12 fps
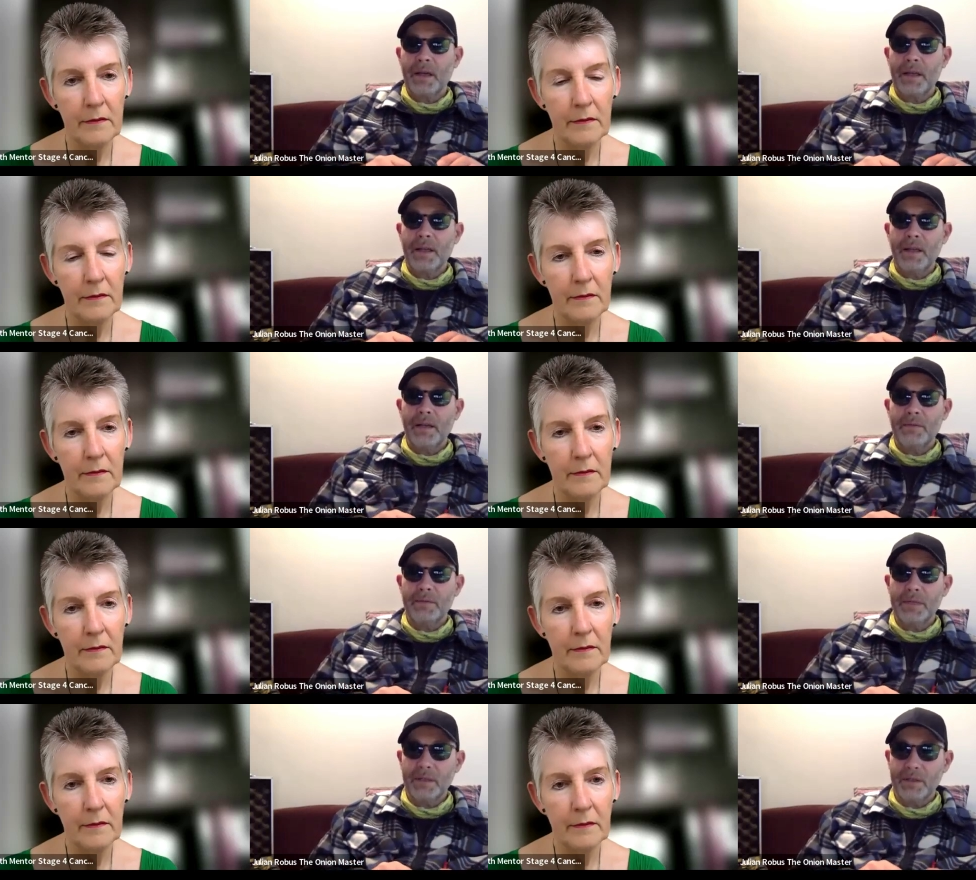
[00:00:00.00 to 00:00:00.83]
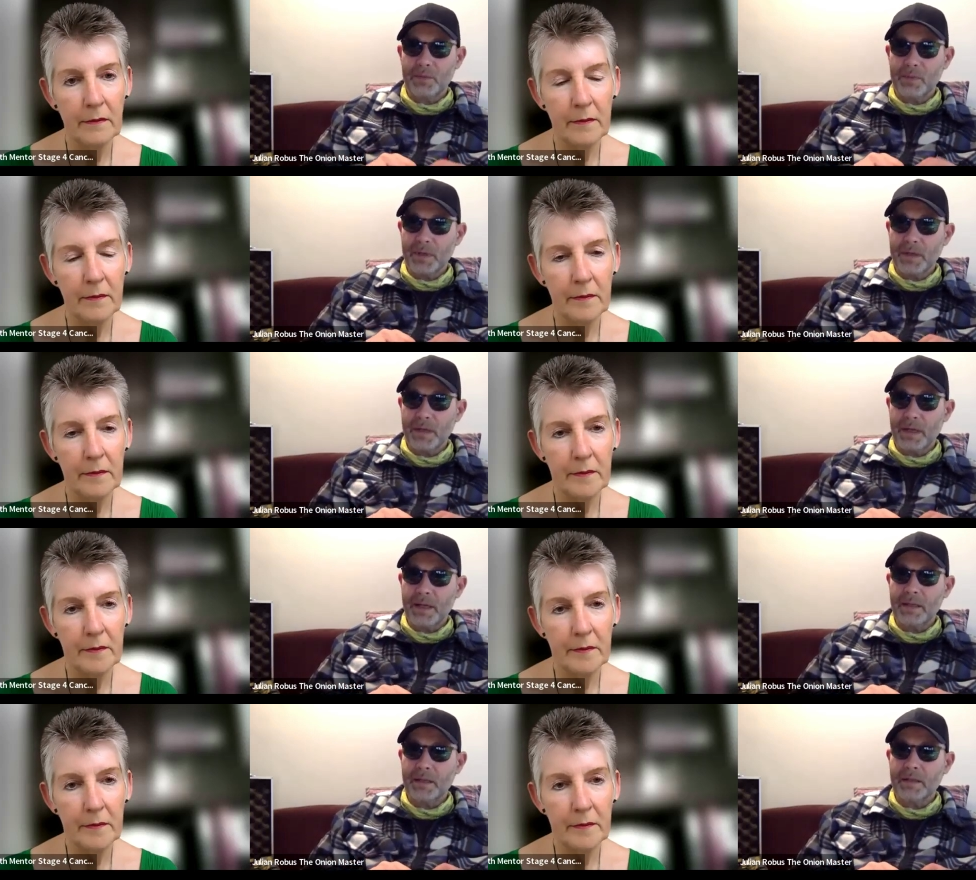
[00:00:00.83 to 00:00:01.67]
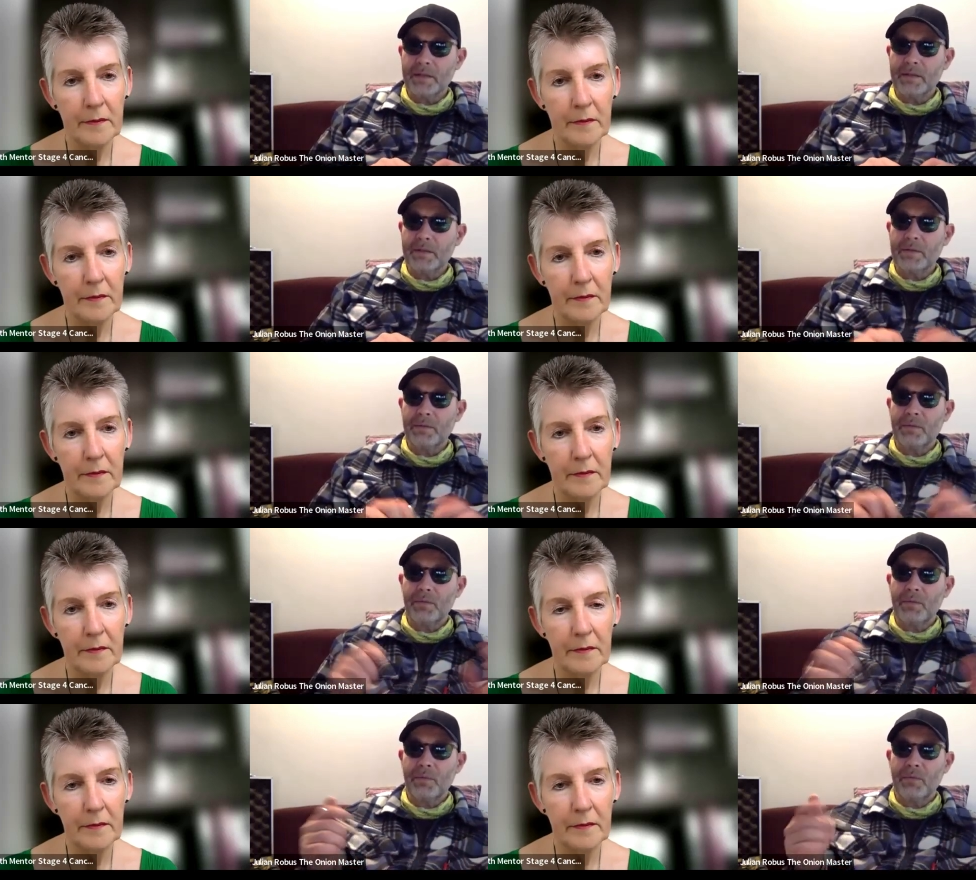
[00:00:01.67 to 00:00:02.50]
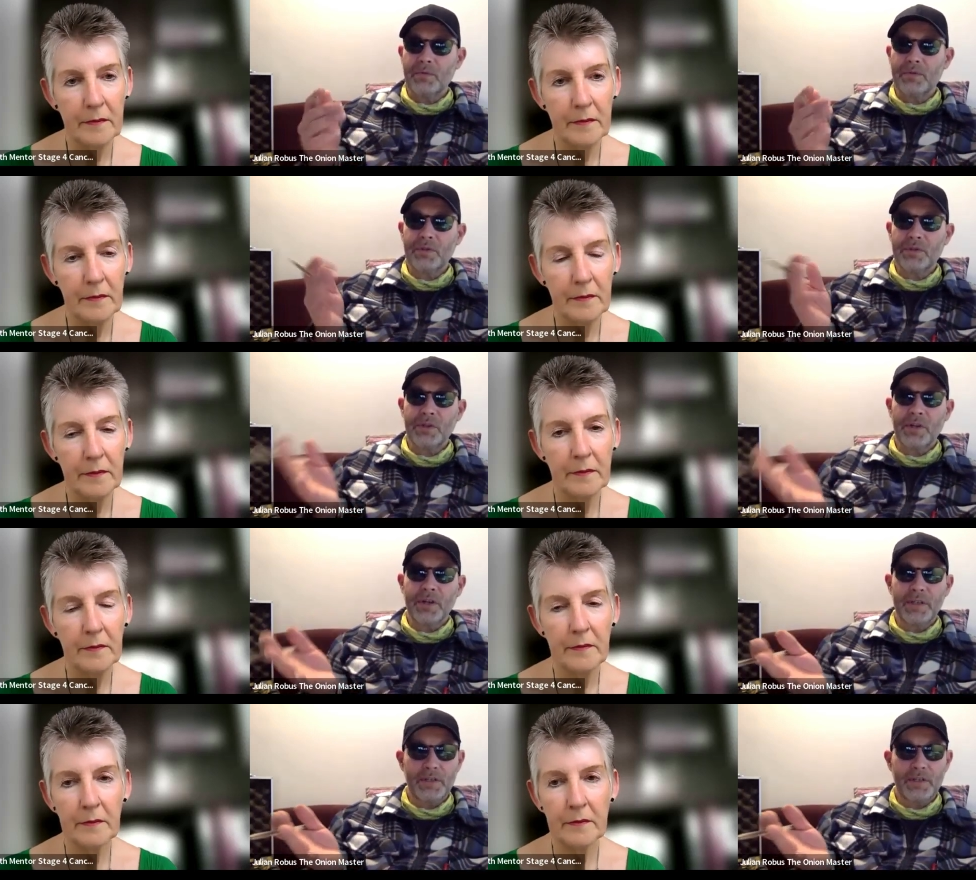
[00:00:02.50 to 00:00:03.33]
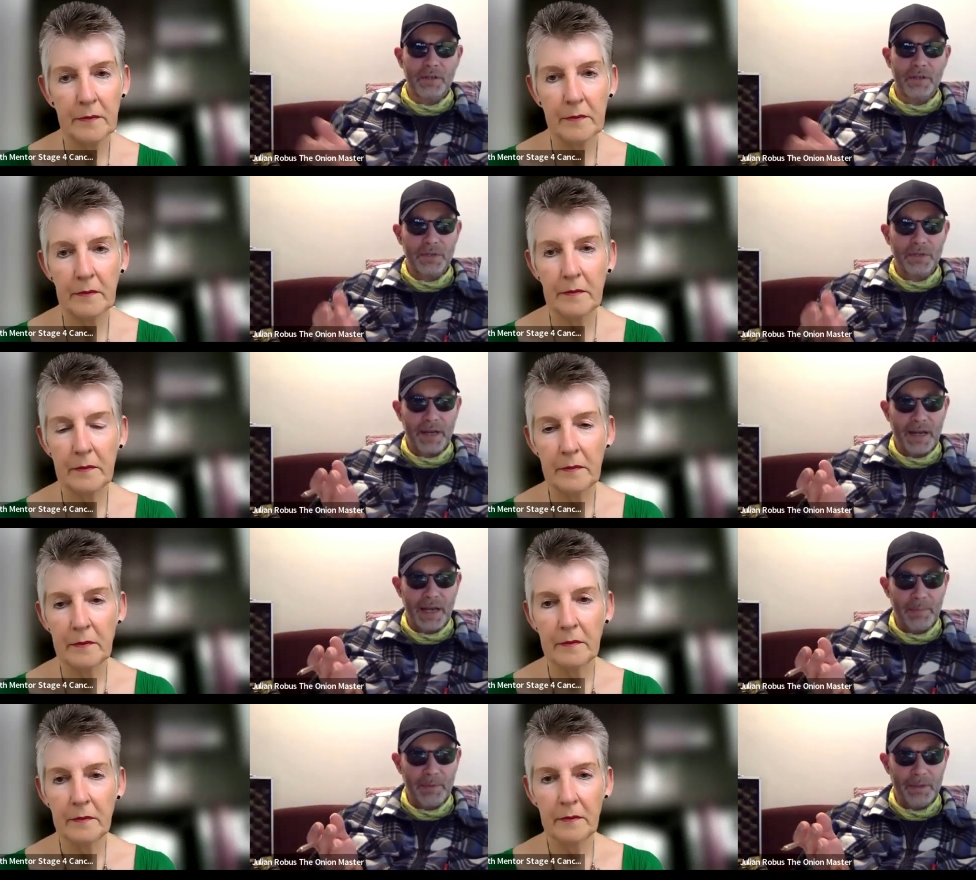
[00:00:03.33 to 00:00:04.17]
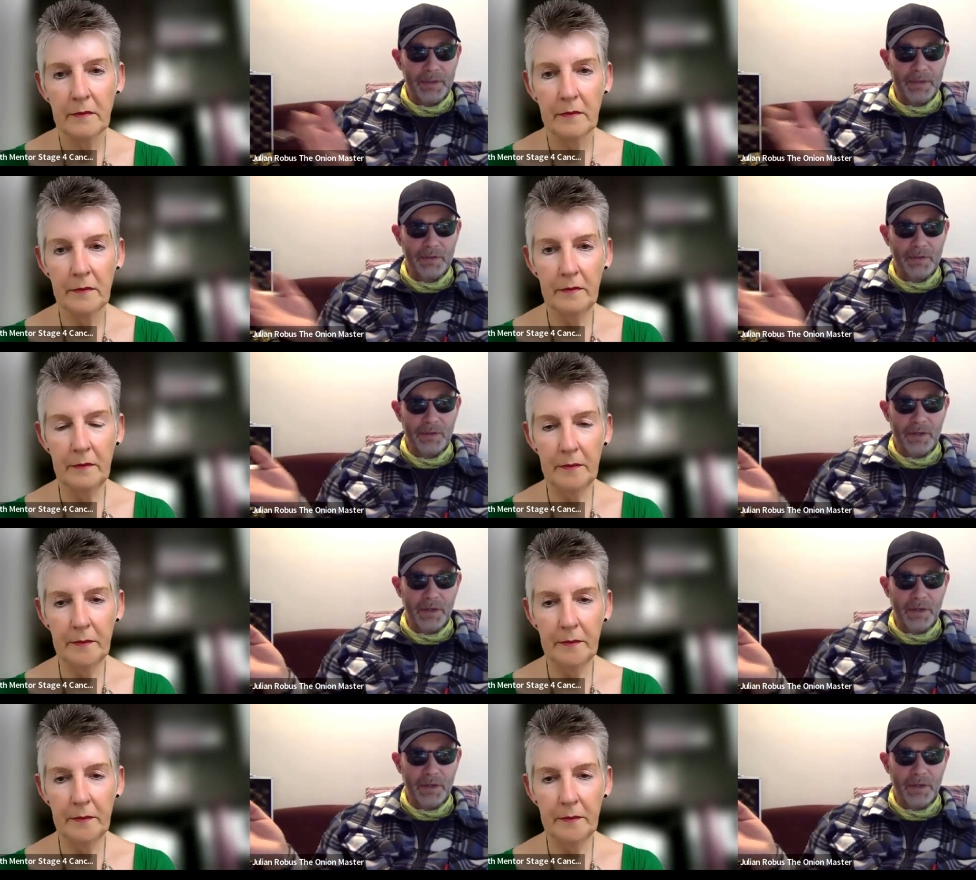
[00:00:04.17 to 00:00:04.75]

Speaker 1: And then I realised one day that society steals our happiness